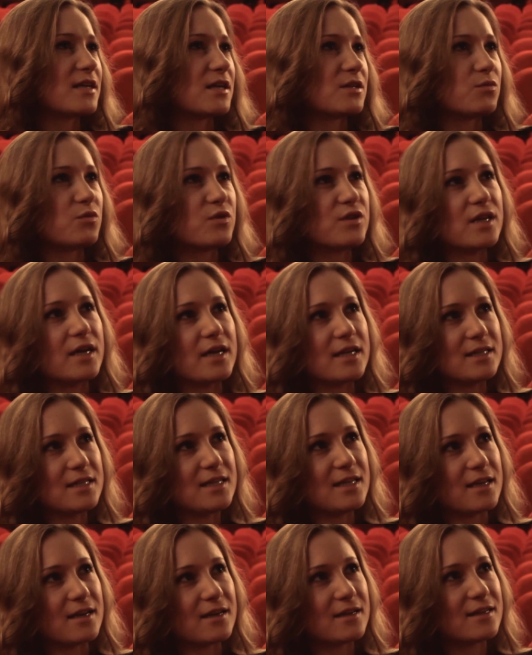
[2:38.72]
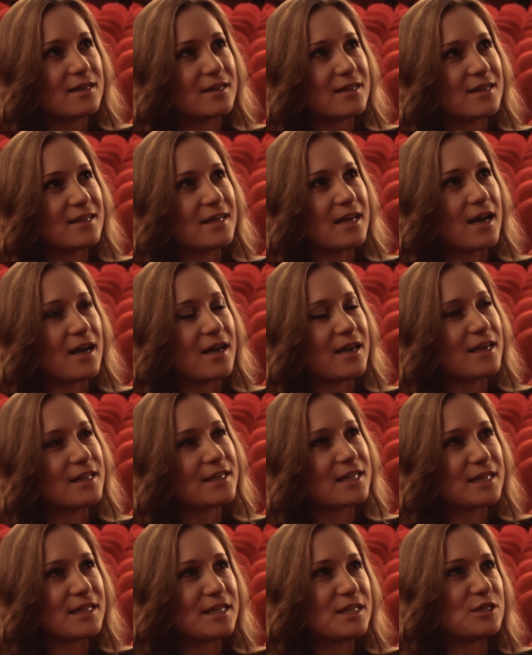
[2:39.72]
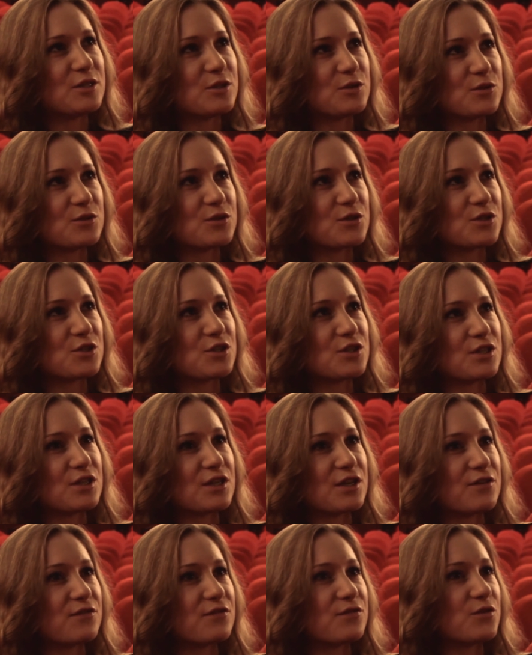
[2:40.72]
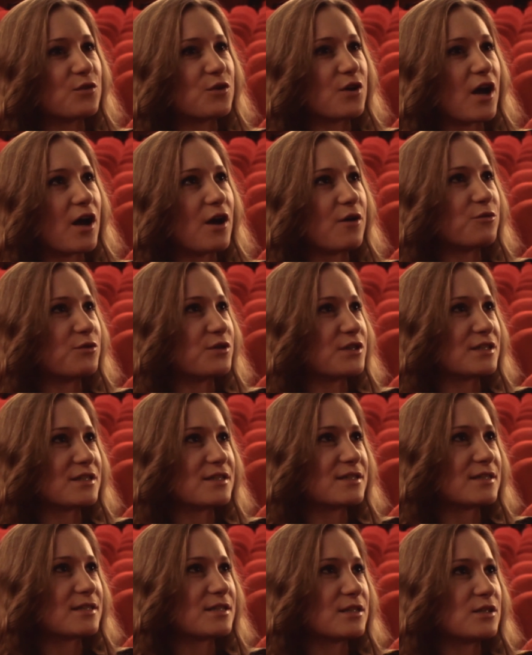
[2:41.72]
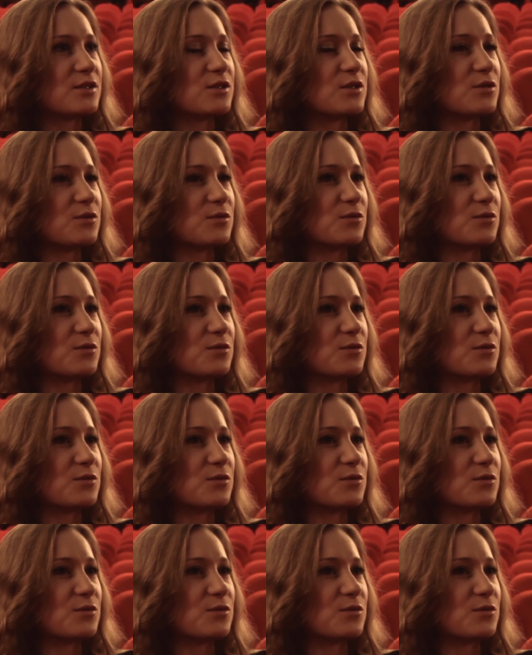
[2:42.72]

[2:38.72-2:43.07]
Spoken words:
I start with the idea, it can lead to searching for hours